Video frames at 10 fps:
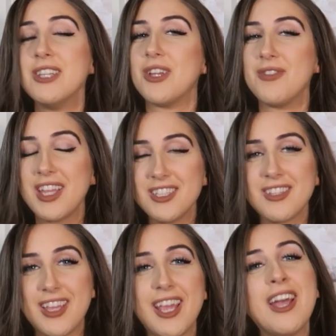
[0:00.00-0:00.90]
So if that's
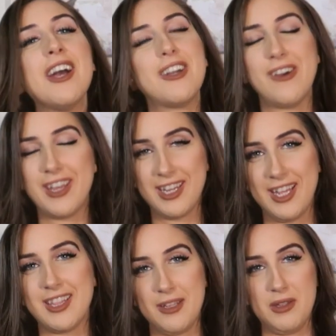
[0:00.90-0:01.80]
your thing, go ahead and
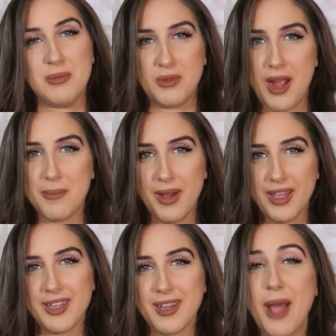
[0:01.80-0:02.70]
hit that subscribe
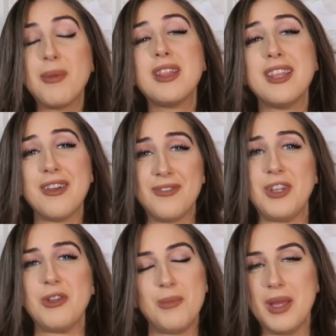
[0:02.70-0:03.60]
button. I would love for
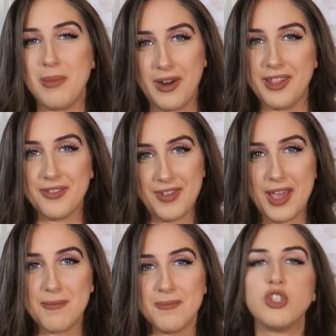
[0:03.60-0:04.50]
you to be a part of the fam.